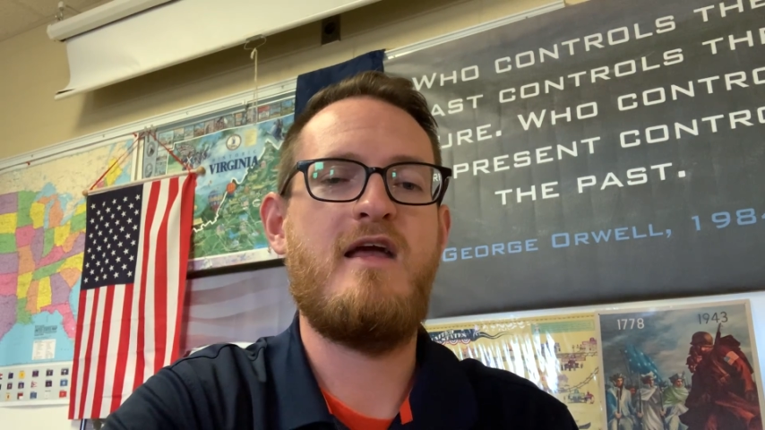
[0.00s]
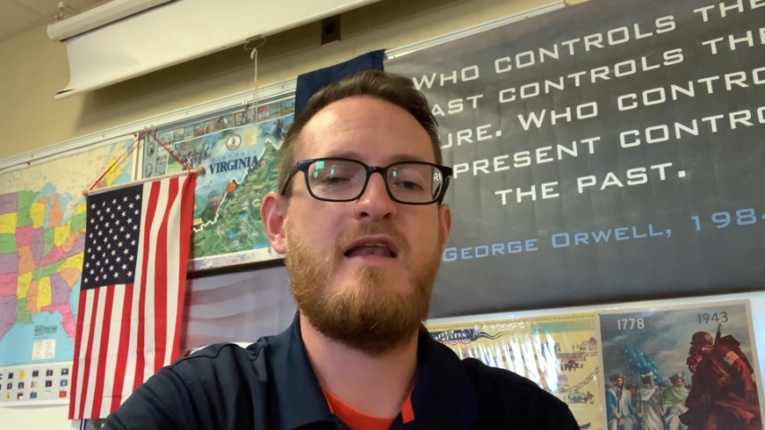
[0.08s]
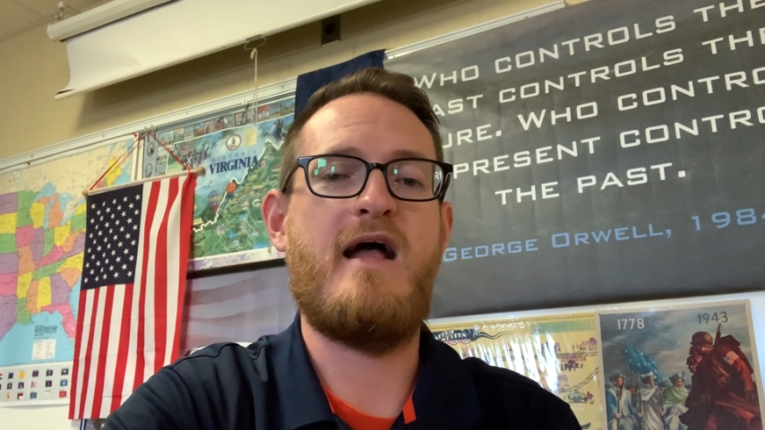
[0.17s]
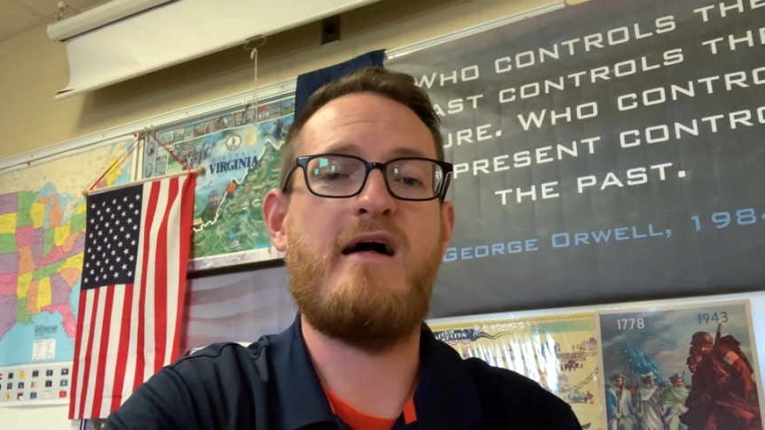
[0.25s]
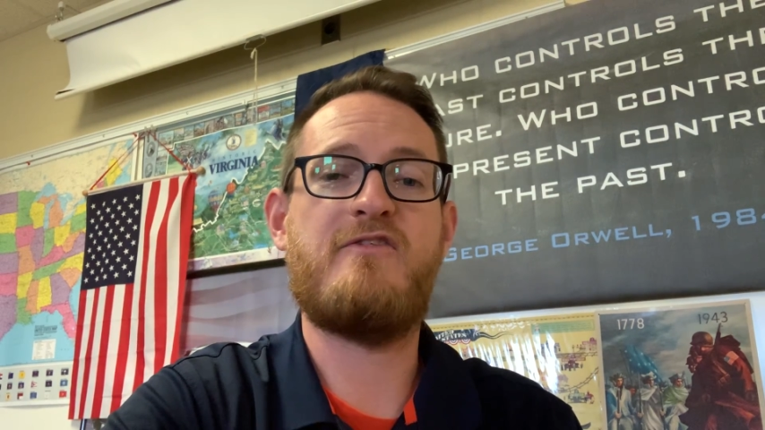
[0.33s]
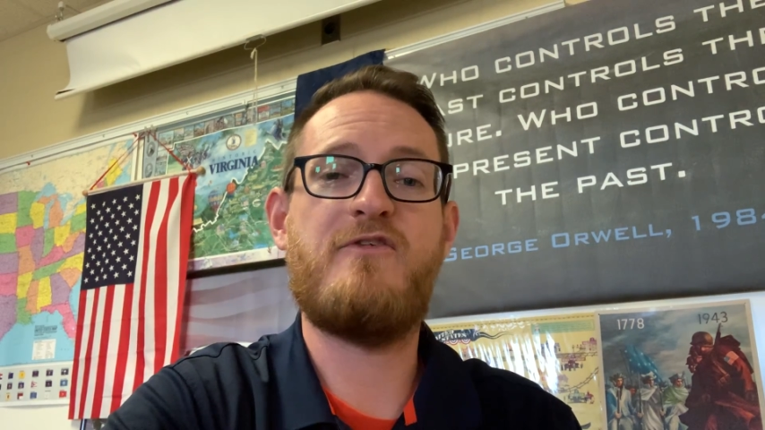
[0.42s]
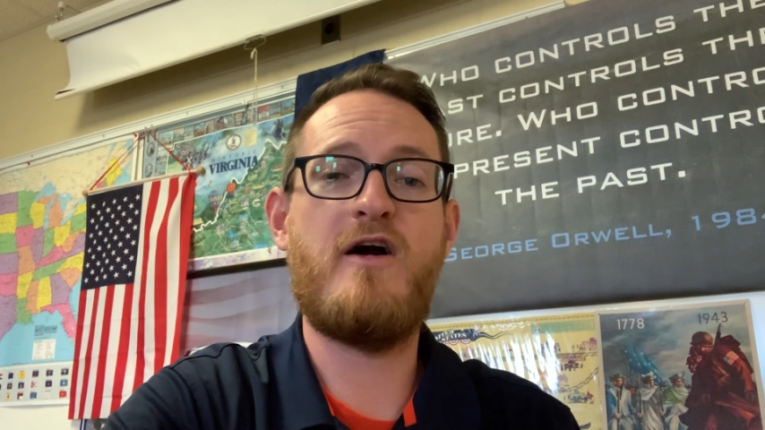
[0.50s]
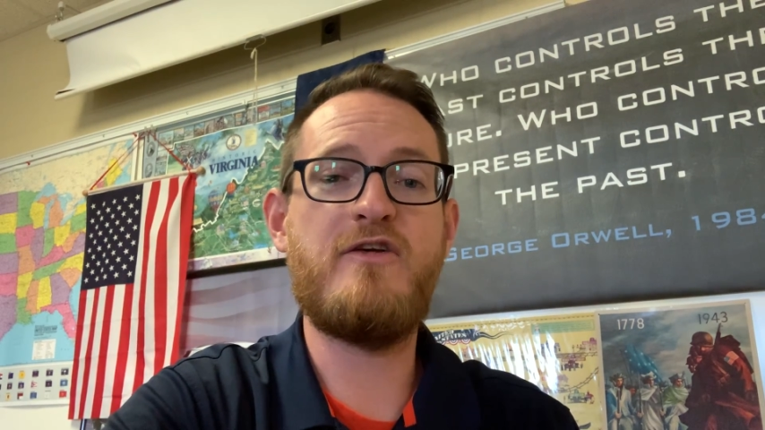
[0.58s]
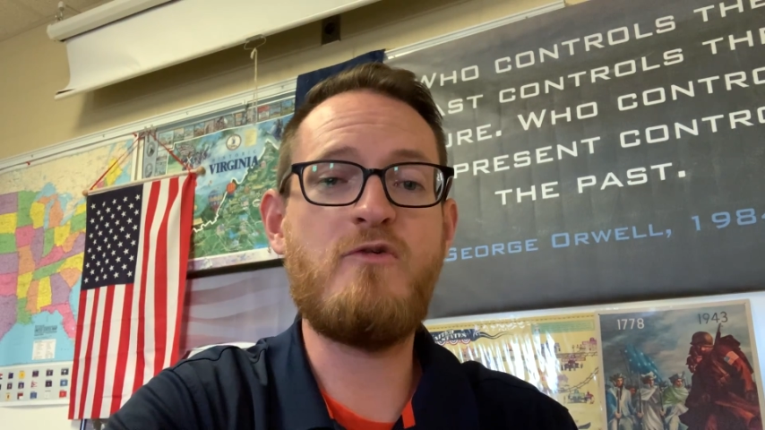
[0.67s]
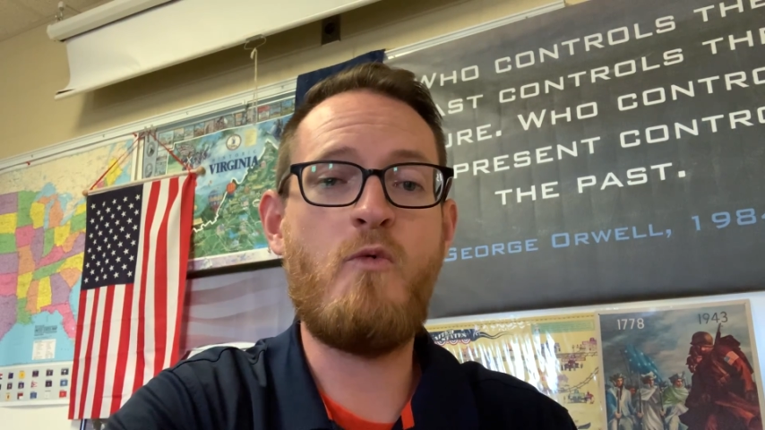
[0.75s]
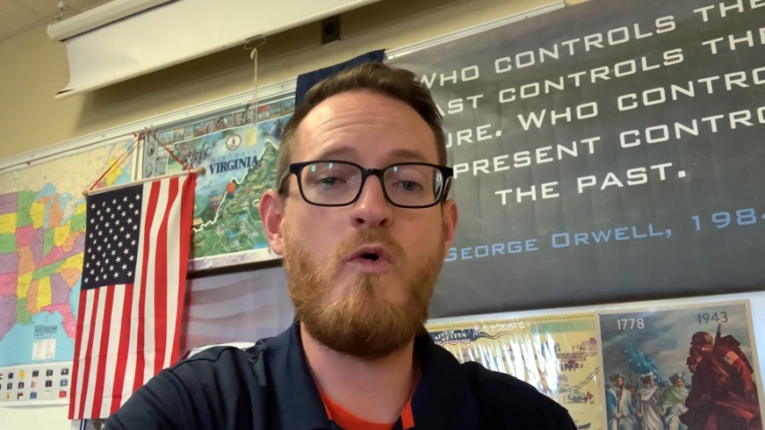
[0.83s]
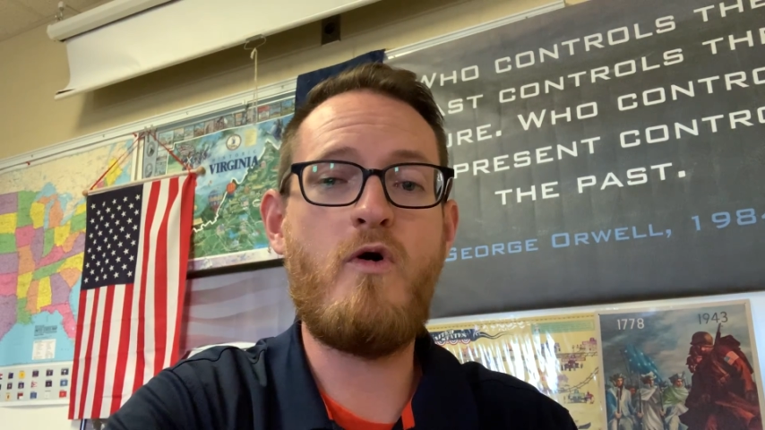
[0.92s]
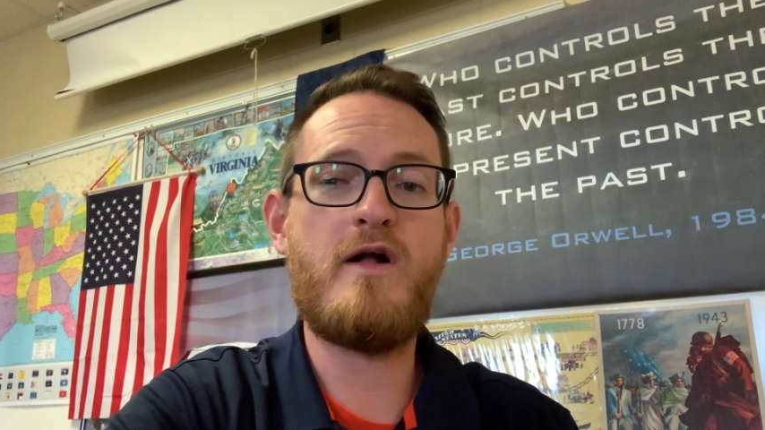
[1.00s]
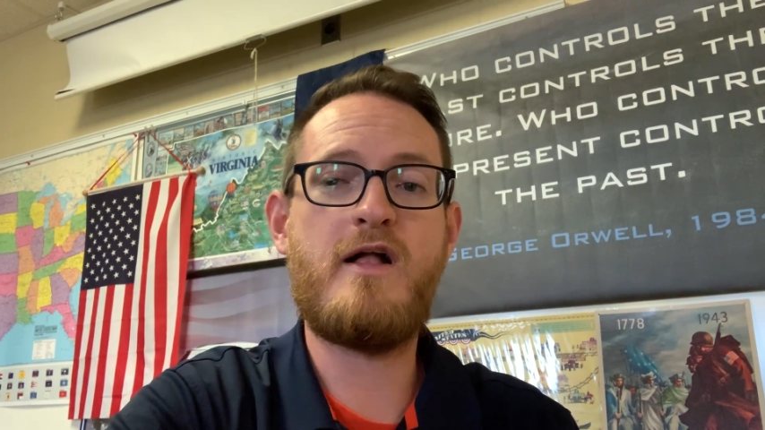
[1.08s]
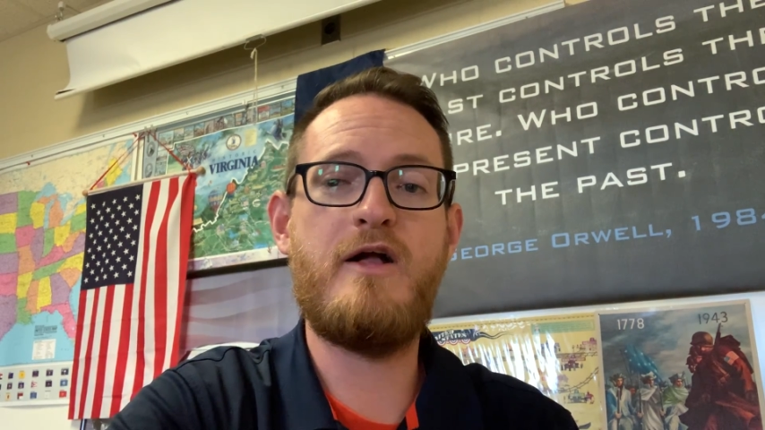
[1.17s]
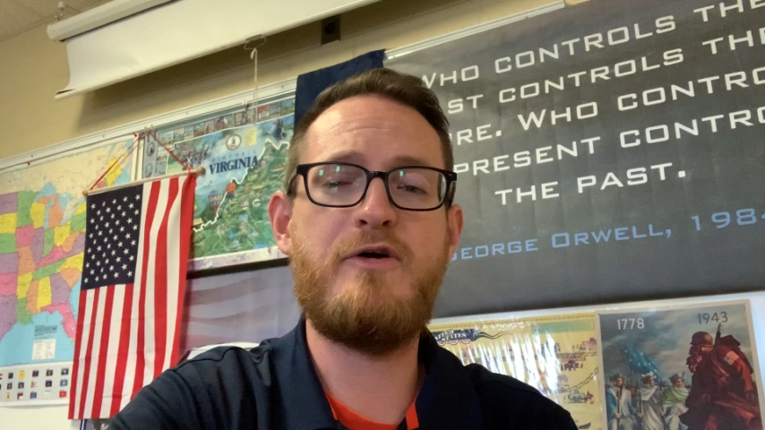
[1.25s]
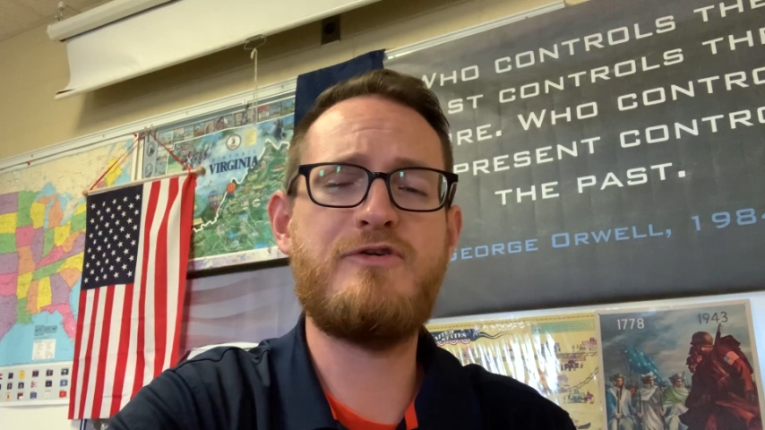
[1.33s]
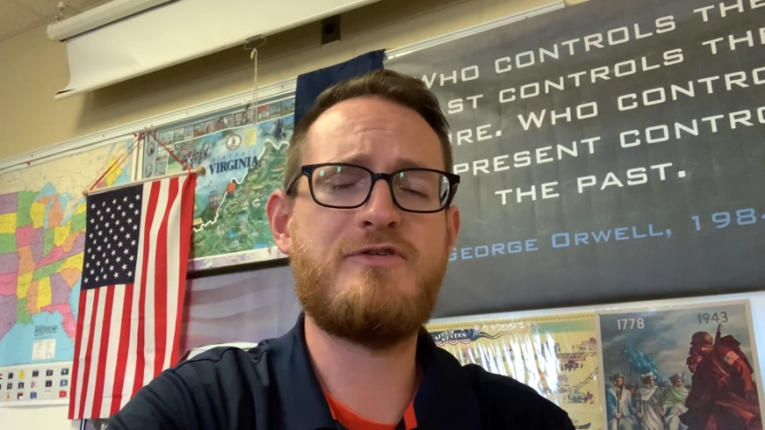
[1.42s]
Now, as far as the war
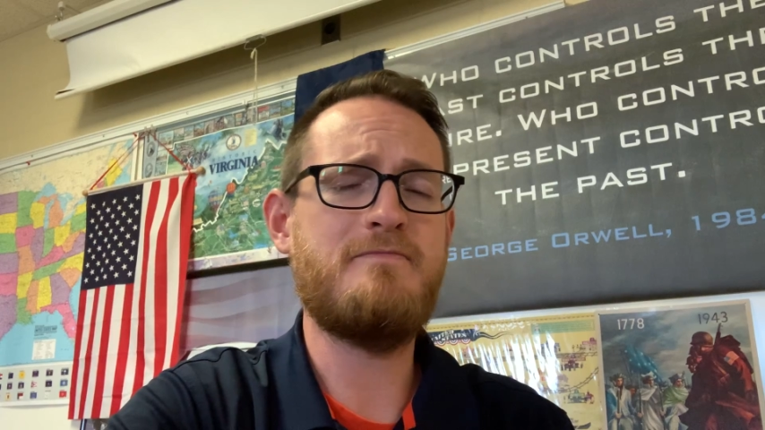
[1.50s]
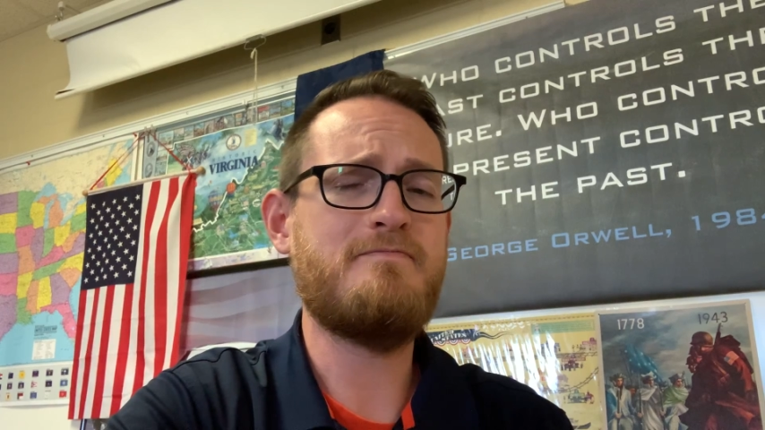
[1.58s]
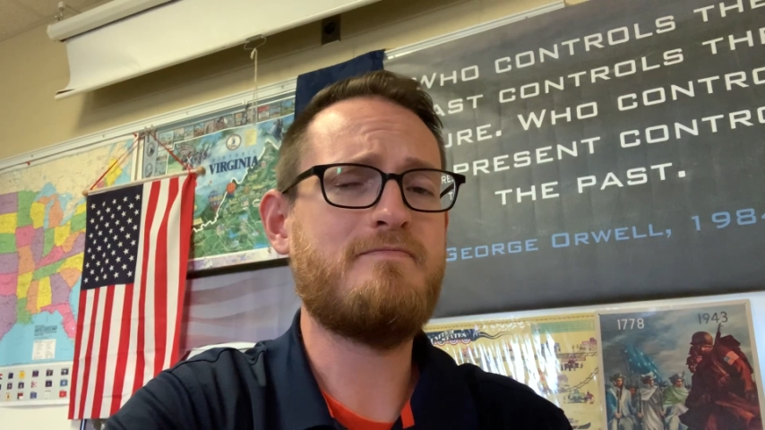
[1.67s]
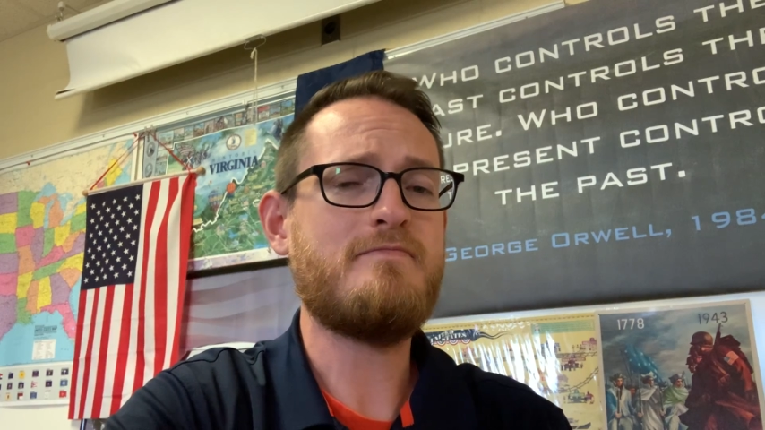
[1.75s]
goes,